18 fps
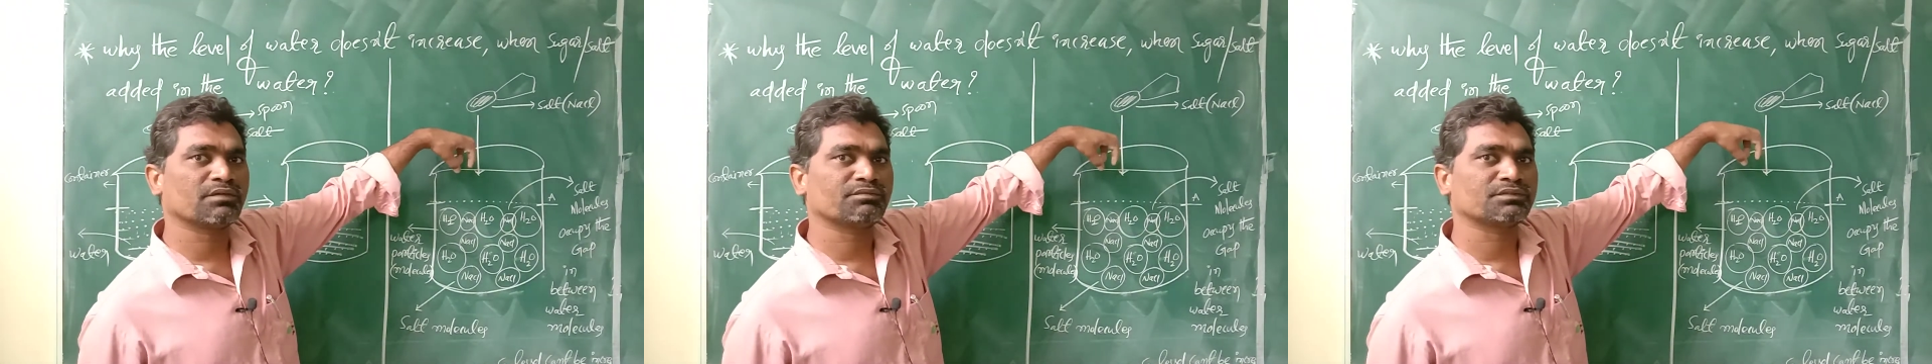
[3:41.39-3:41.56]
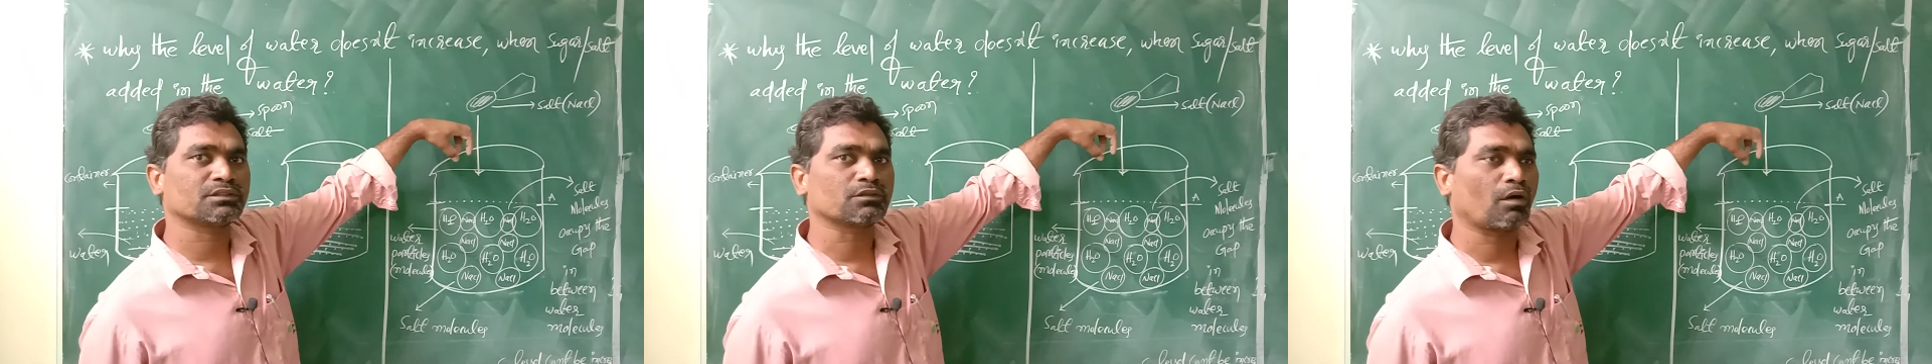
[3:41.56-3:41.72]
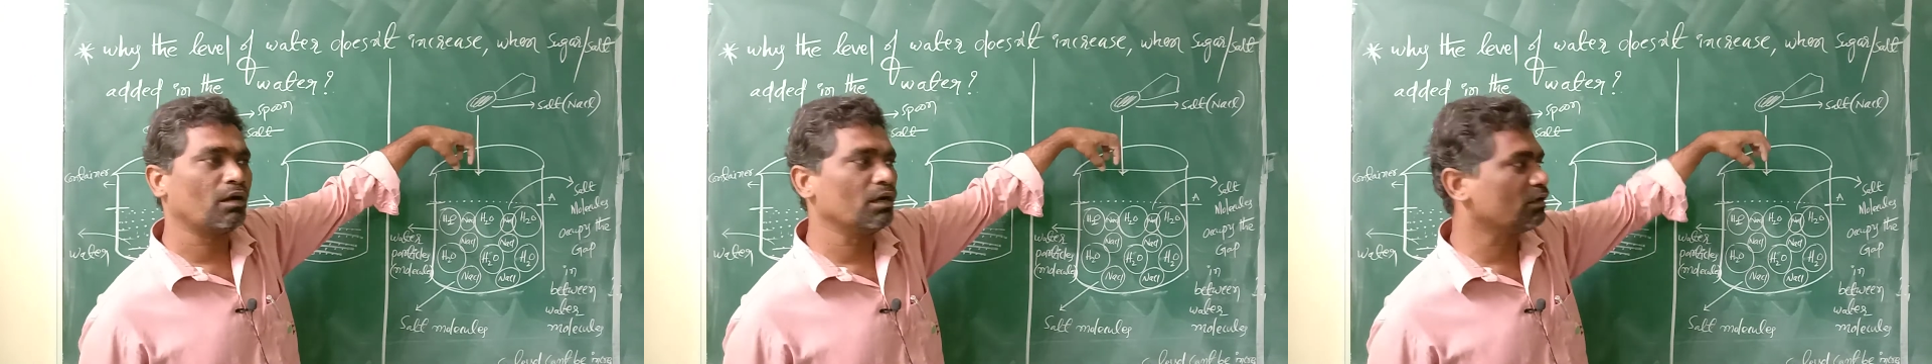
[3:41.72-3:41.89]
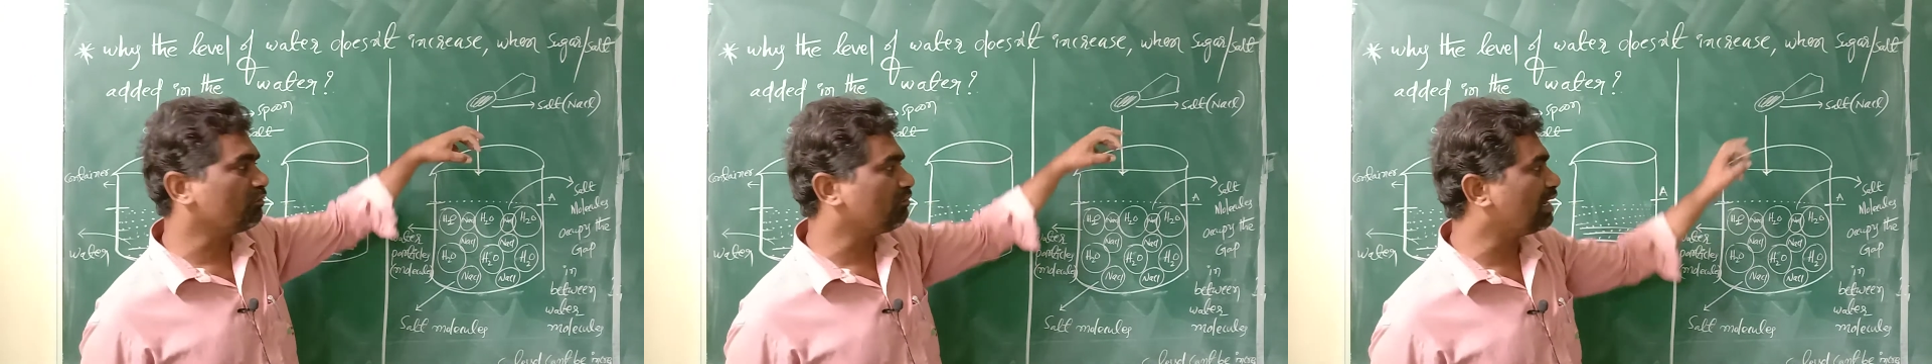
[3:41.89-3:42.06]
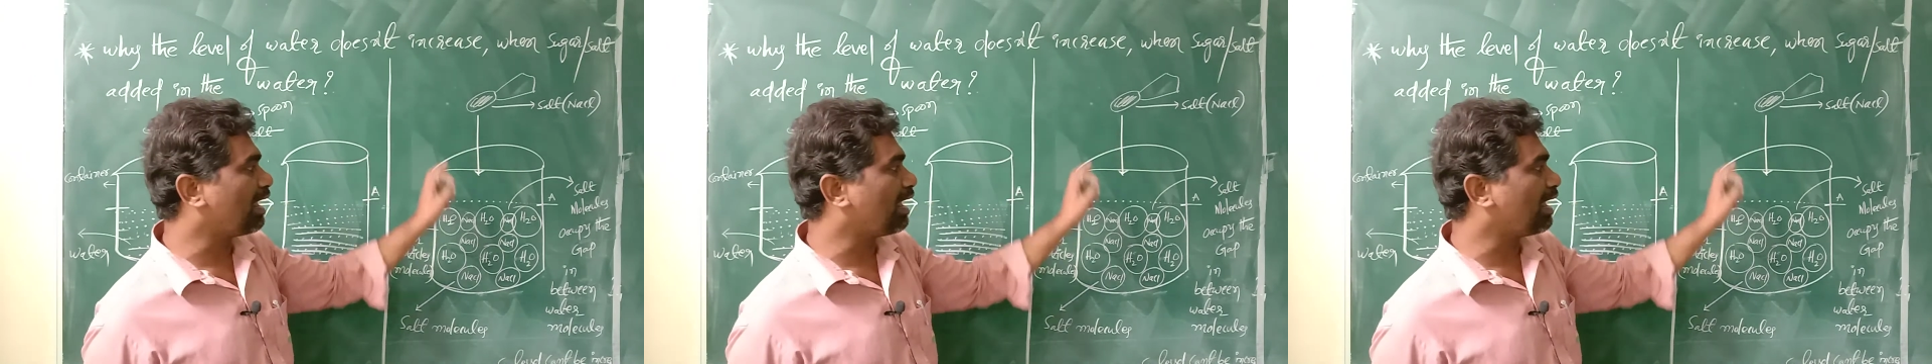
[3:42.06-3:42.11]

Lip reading: of salt